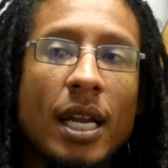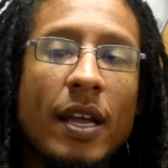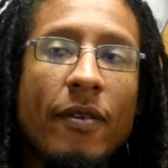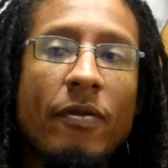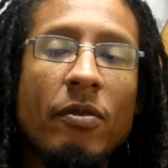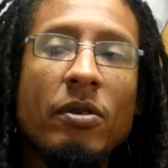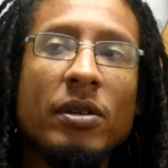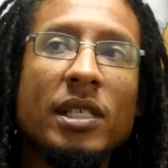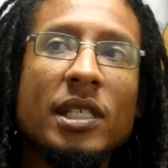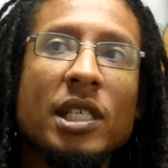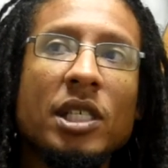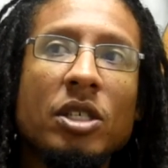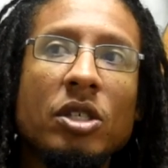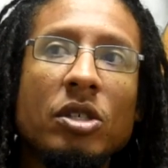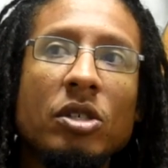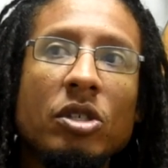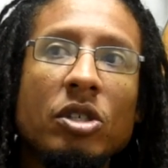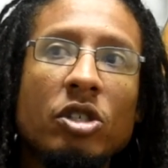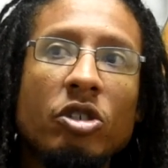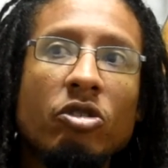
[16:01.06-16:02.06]
that if we were to
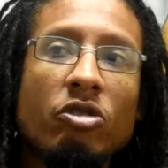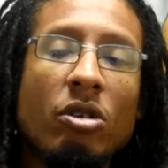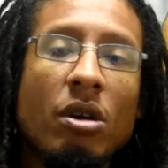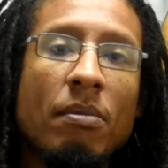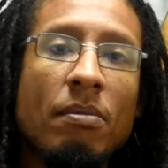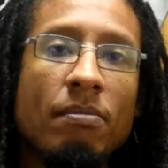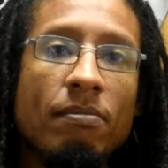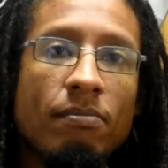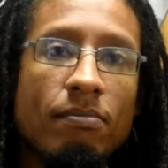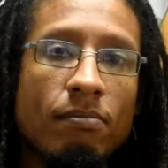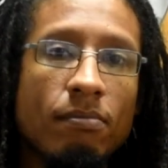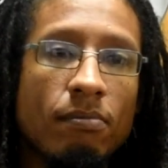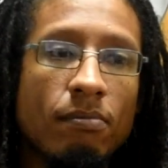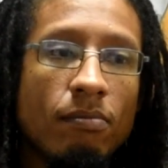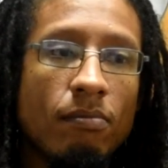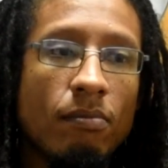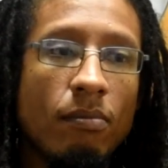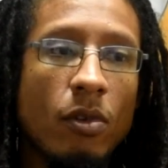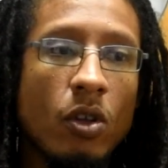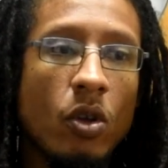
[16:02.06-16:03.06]
just strum,
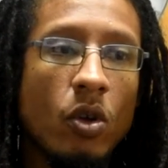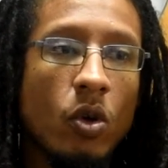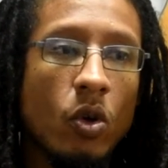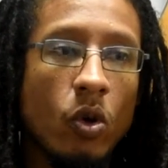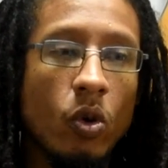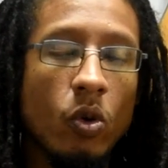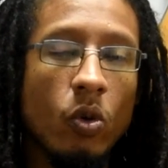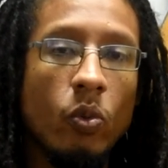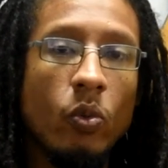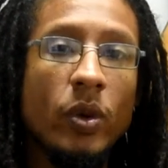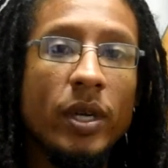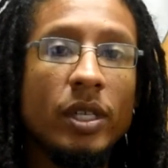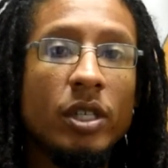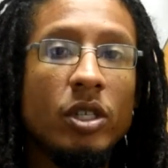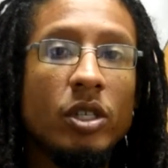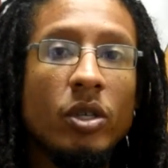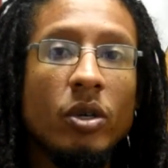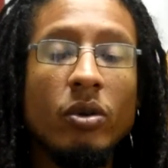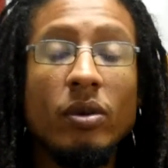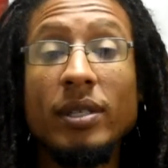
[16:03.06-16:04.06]

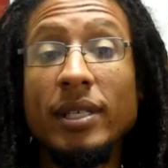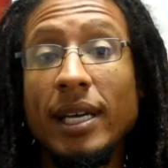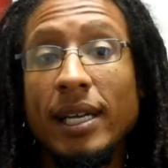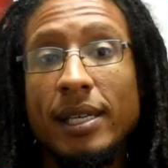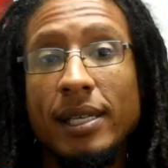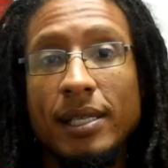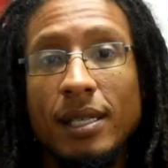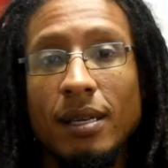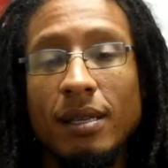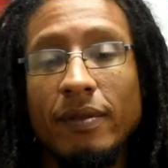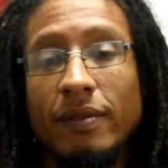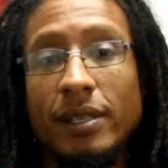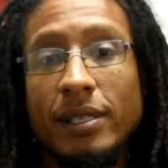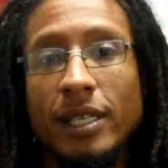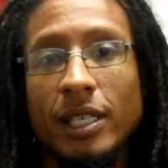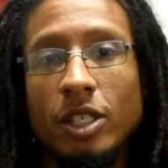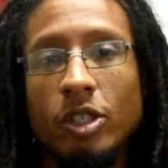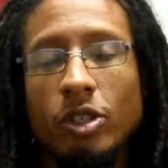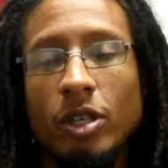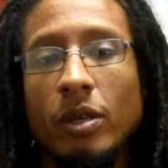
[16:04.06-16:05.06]
we don't get the sound of
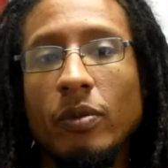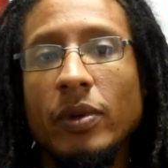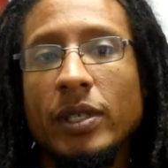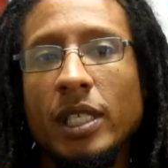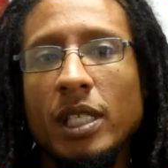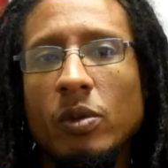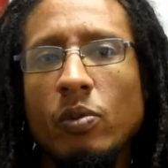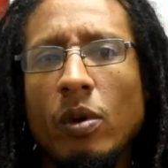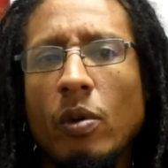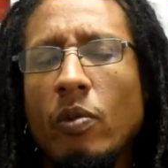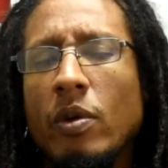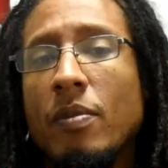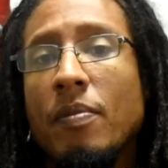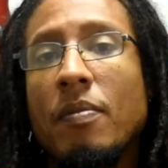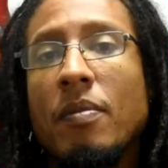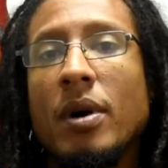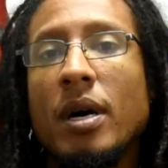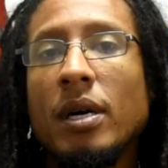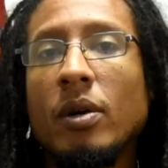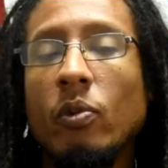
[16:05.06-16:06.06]
the 6th string, which is what we
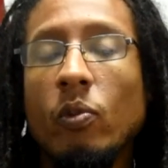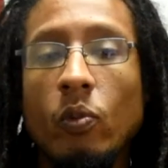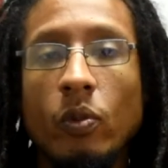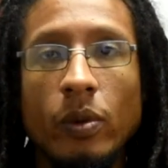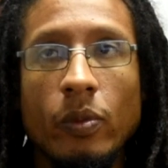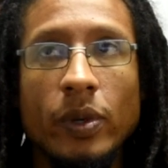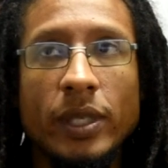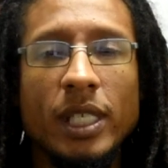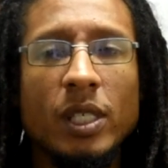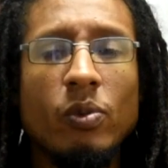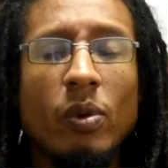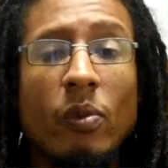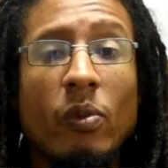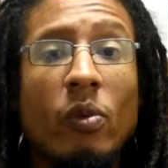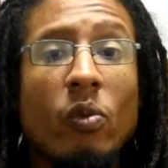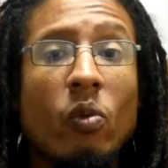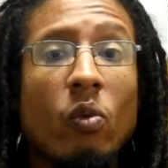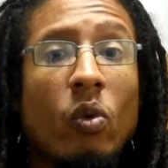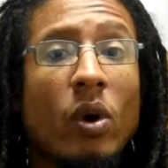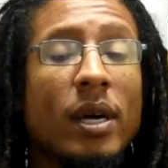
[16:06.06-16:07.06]

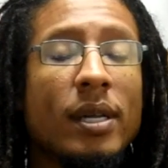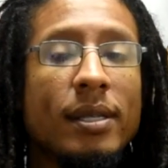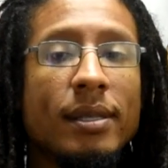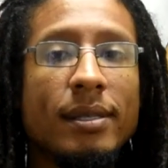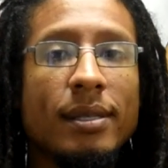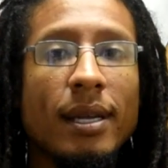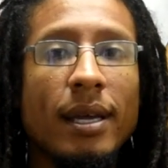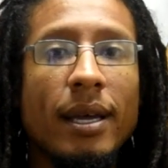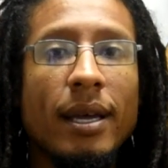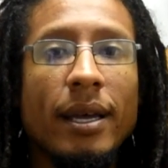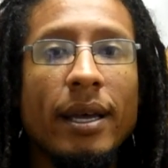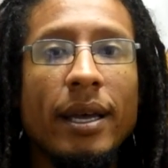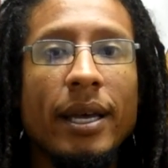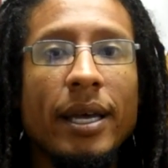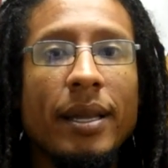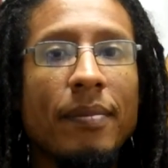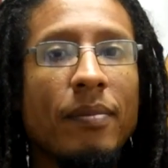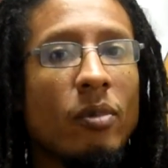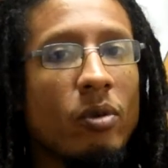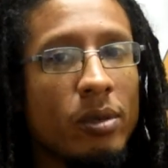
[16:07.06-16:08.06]
want
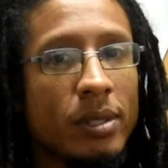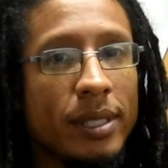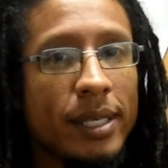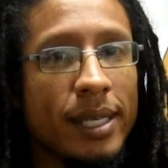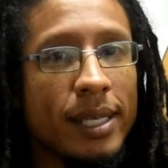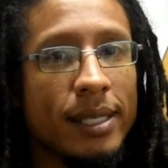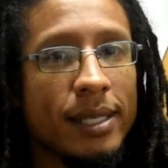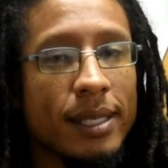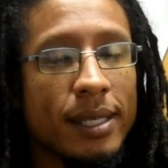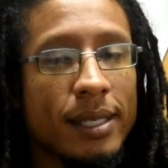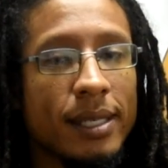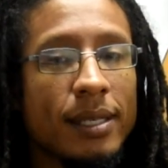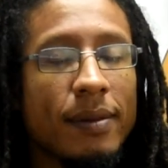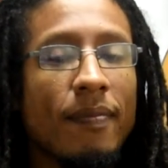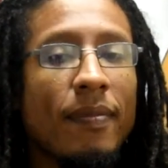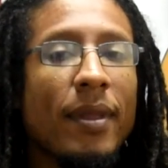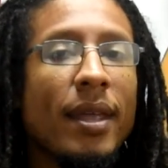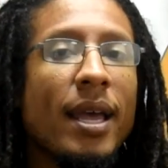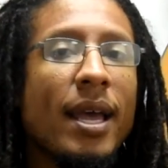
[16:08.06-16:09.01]
in most cases.